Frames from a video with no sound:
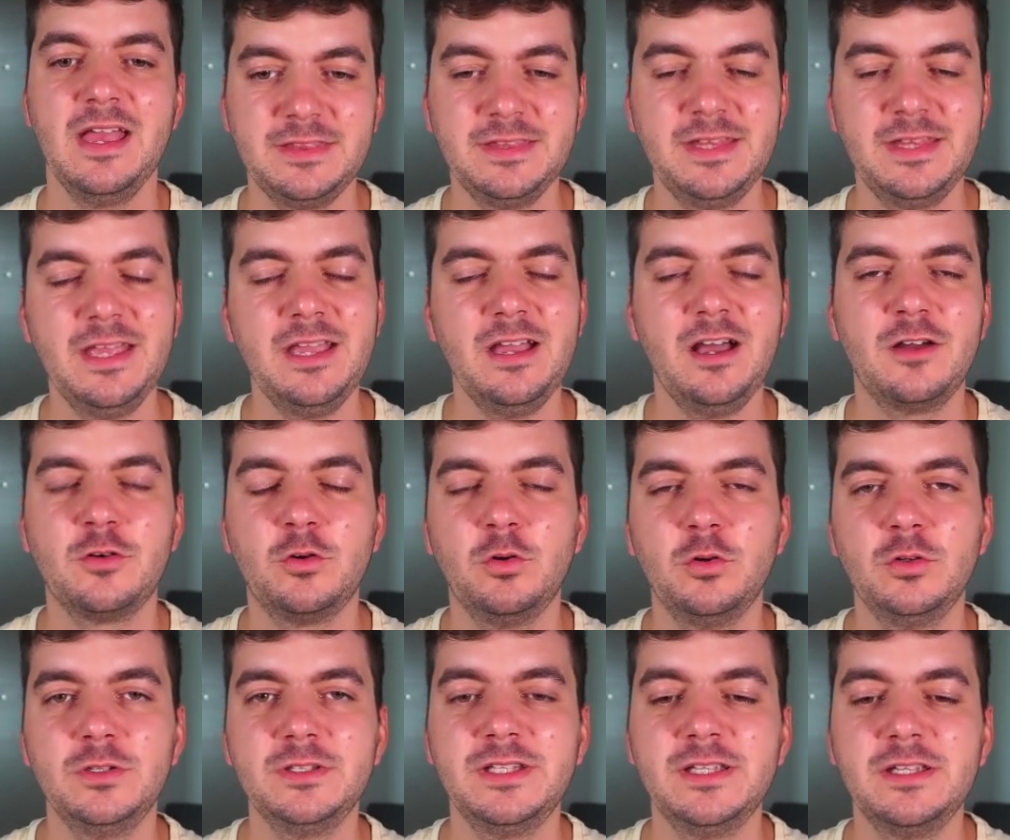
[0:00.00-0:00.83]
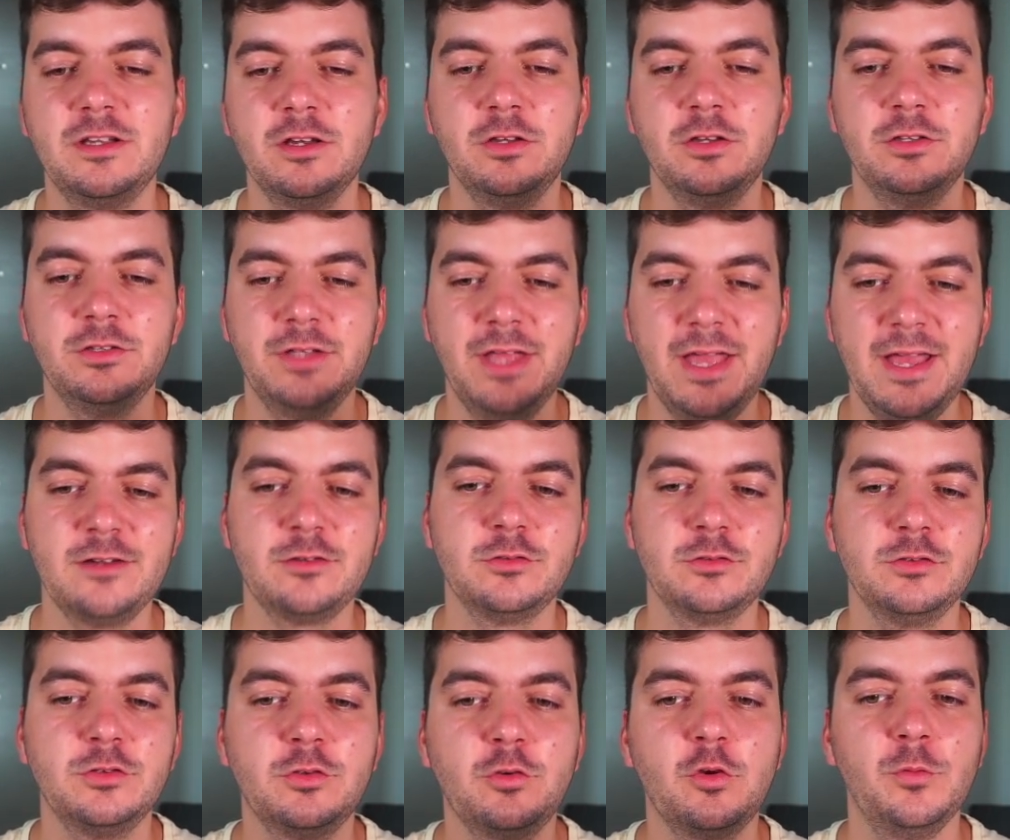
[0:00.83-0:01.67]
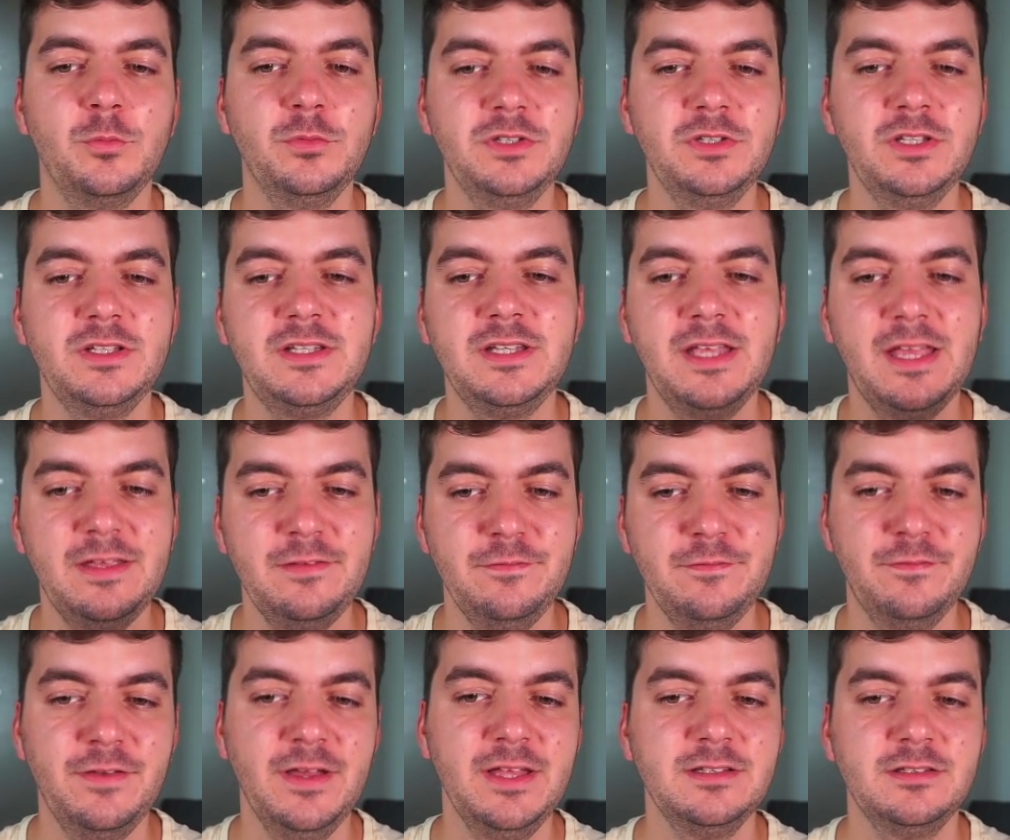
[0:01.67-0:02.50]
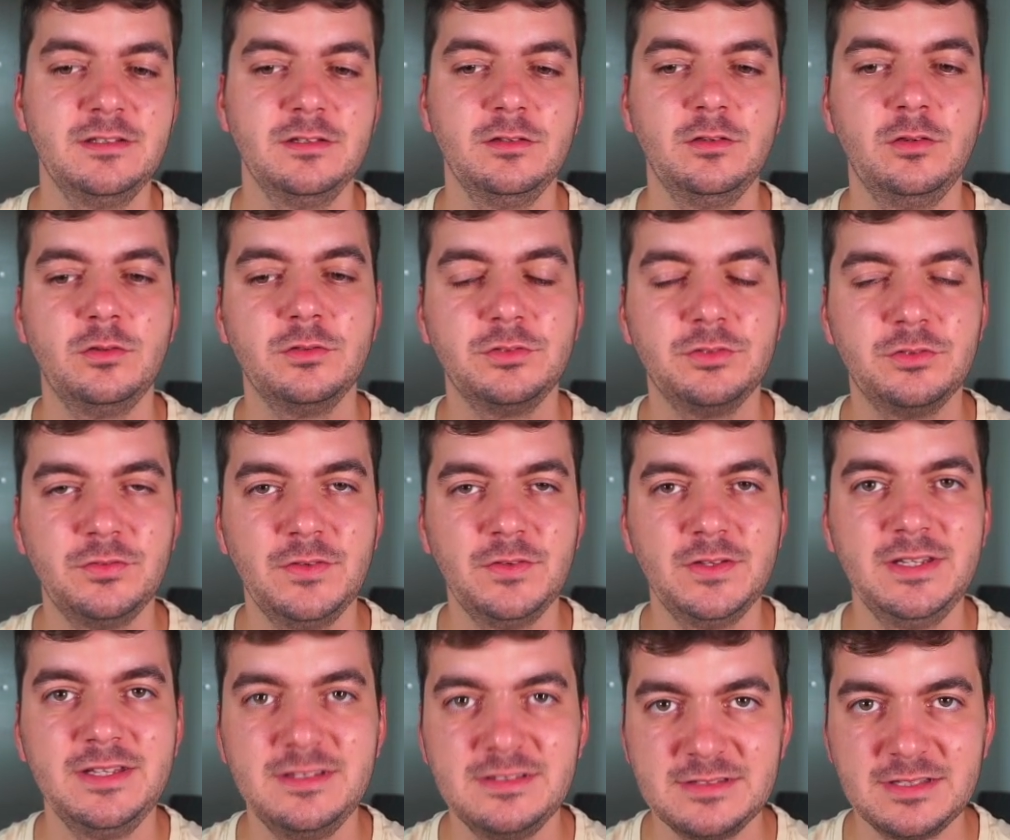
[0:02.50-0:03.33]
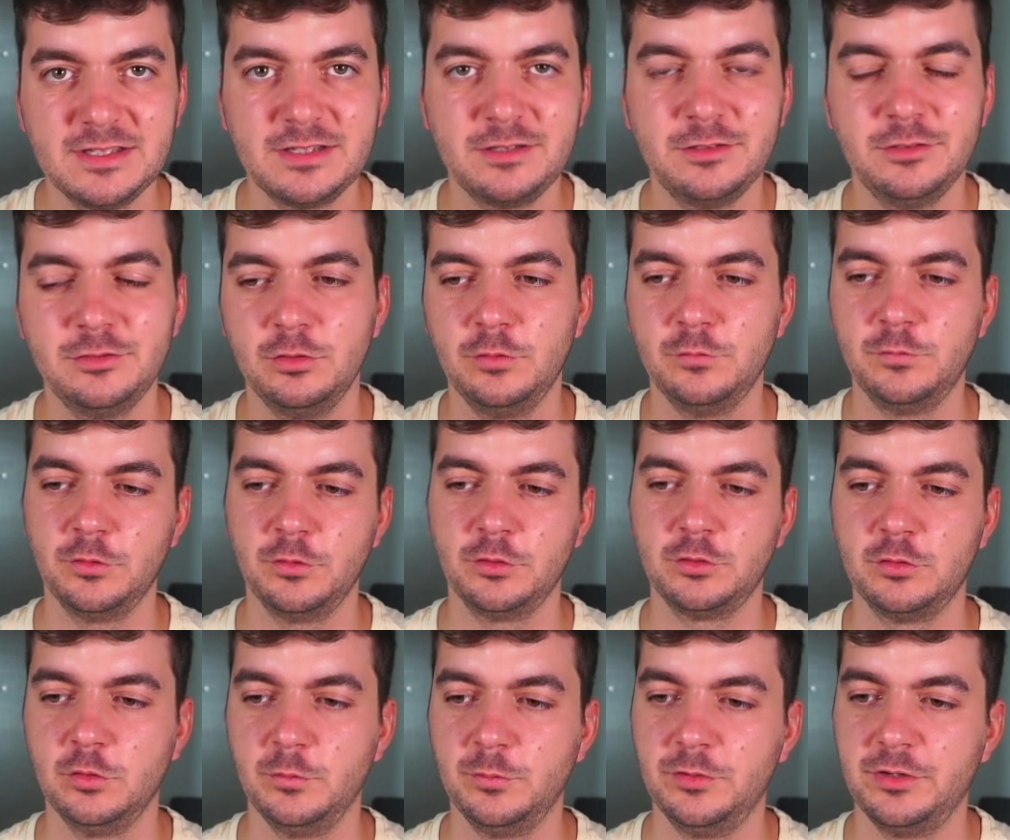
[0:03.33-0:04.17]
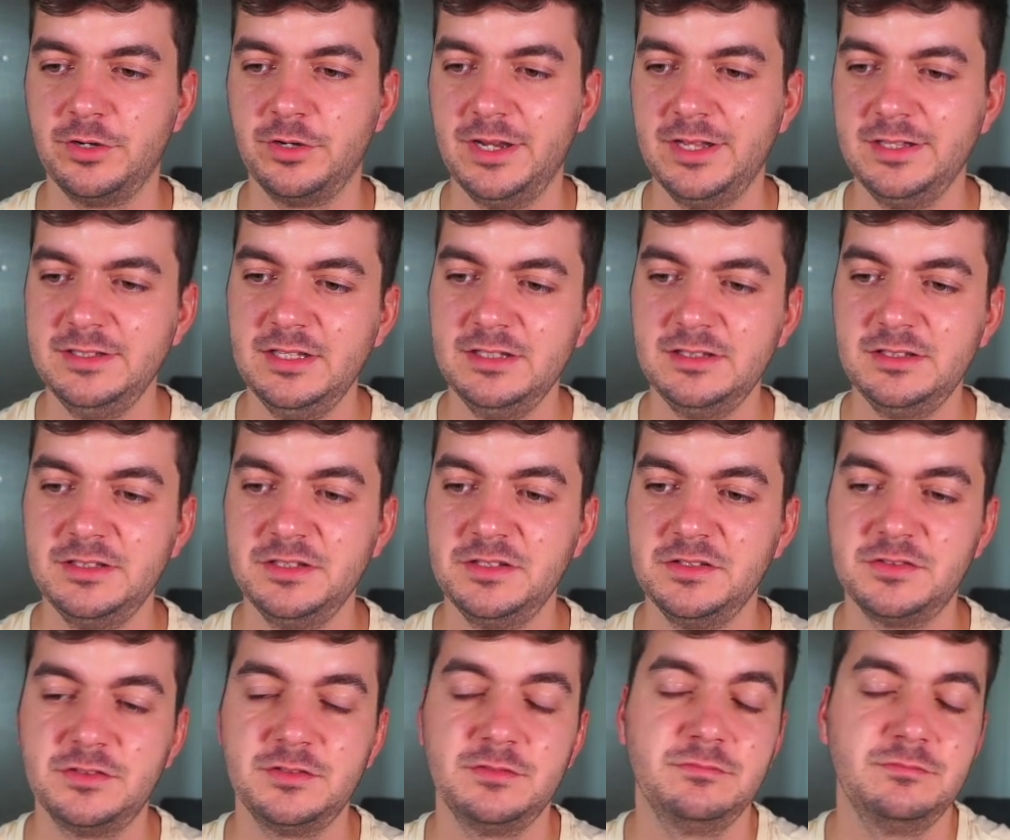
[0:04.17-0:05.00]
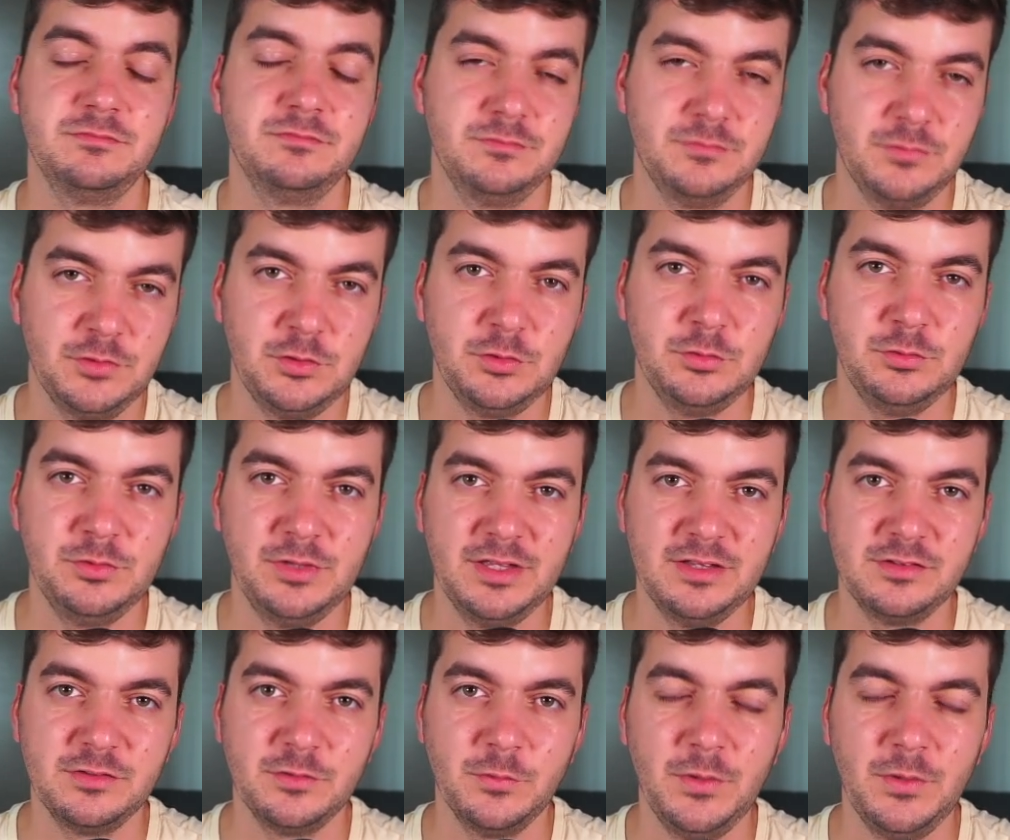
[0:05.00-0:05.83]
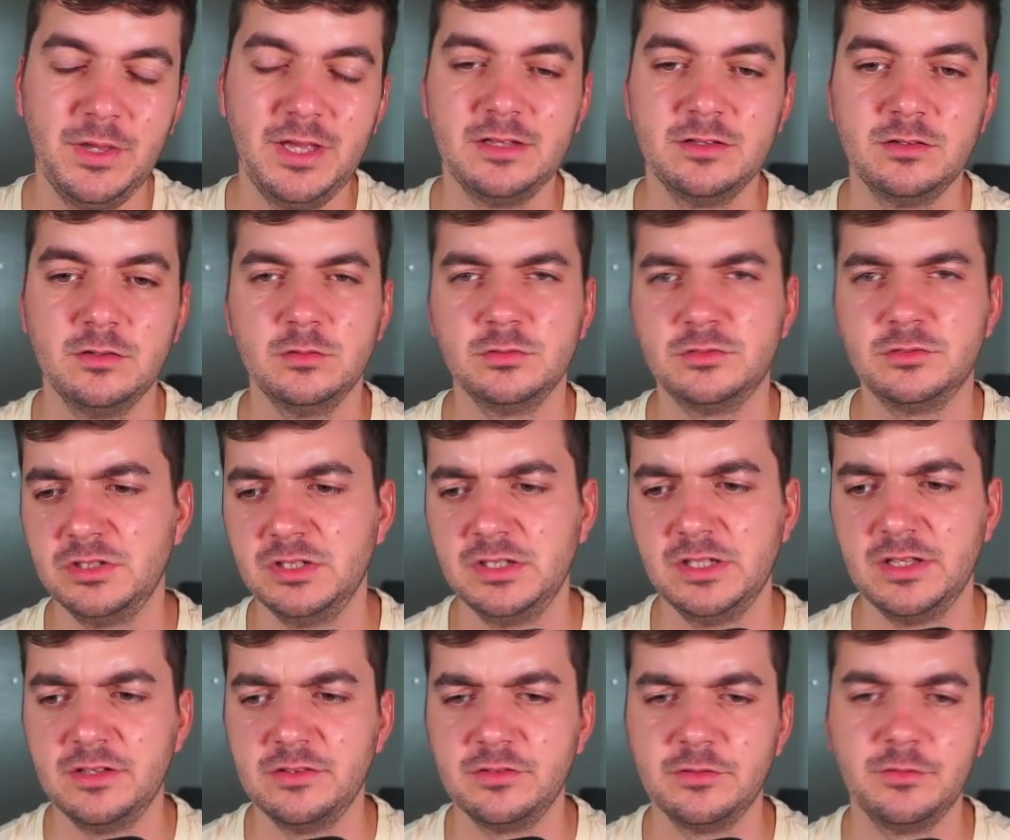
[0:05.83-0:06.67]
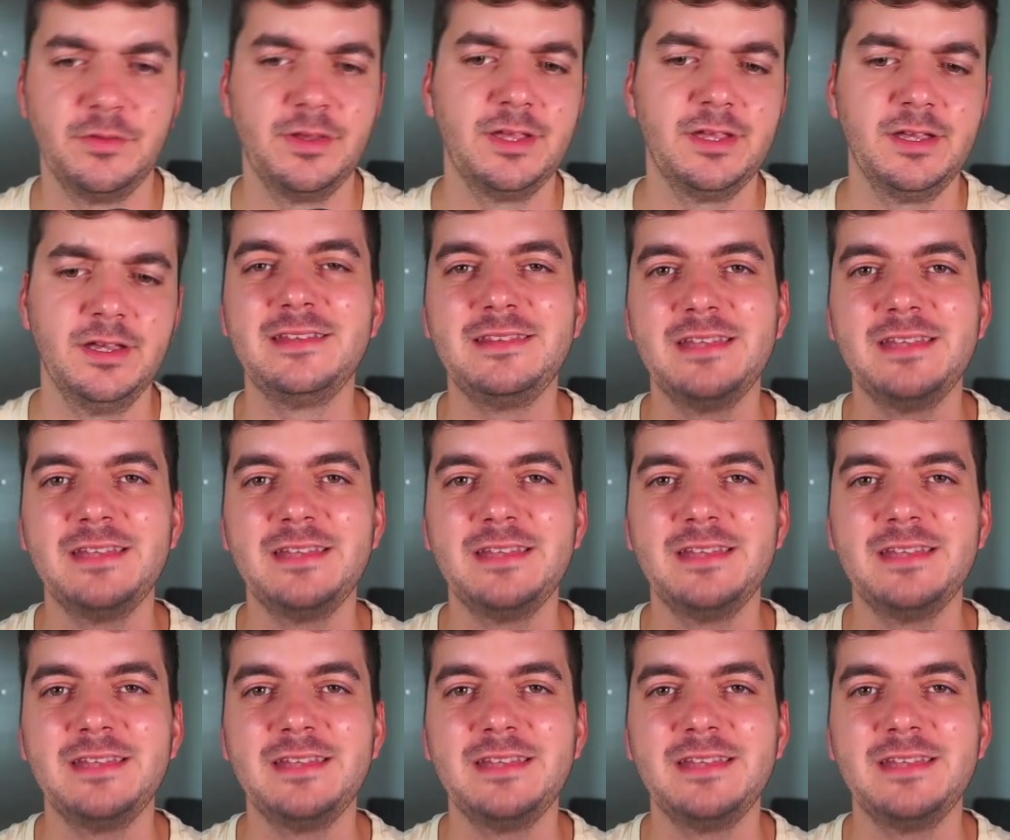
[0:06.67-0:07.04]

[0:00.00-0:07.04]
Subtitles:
They are holding an Elrond community event on 22nd of October, and that is 2 days away or 3 days away.